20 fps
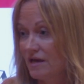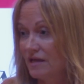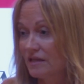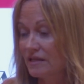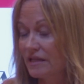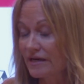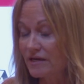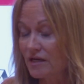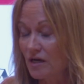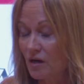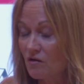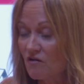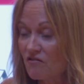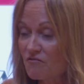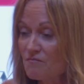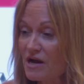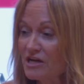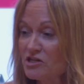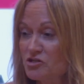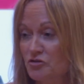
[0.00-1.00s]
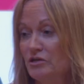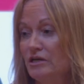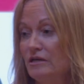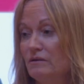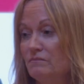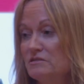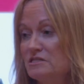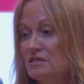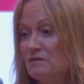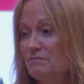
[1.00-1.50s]
let go of my
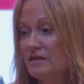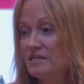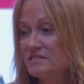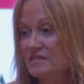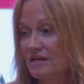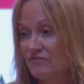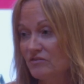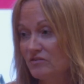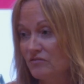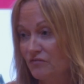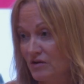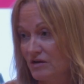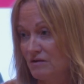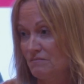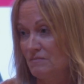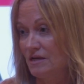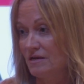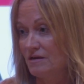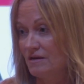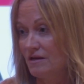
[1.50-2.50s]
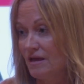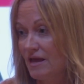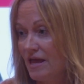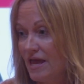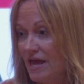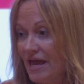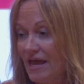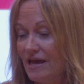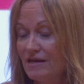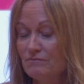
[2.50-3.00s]
dream to meet David Friedman,
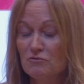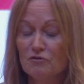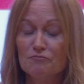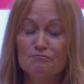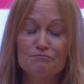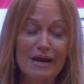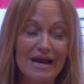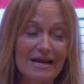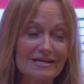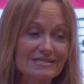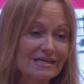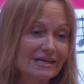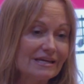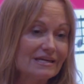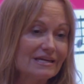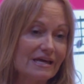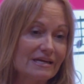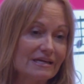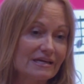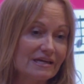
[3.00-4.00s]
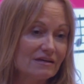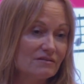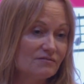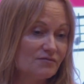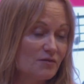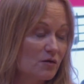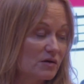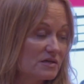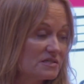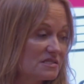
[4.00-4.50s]
and move back to Connecticut and
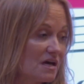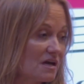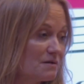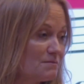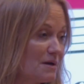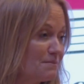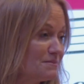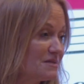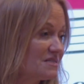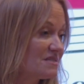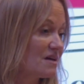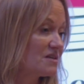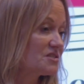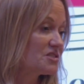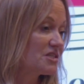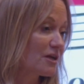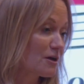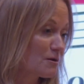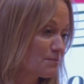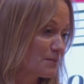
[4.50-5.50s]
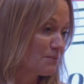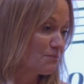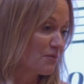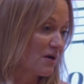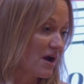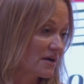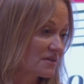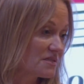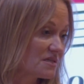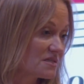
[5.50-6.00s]
focus on my massage therapy
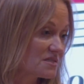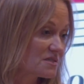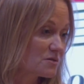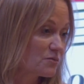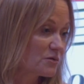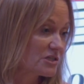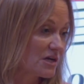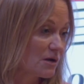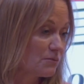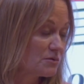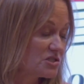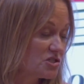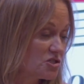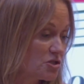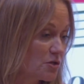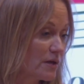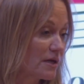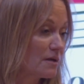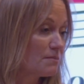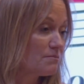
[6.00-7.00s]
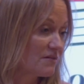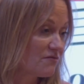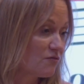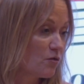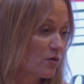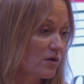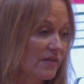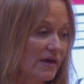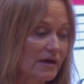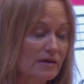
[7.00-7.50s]
practice, which I was doing
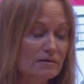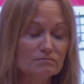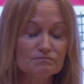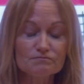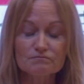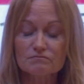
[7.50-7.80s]
before then.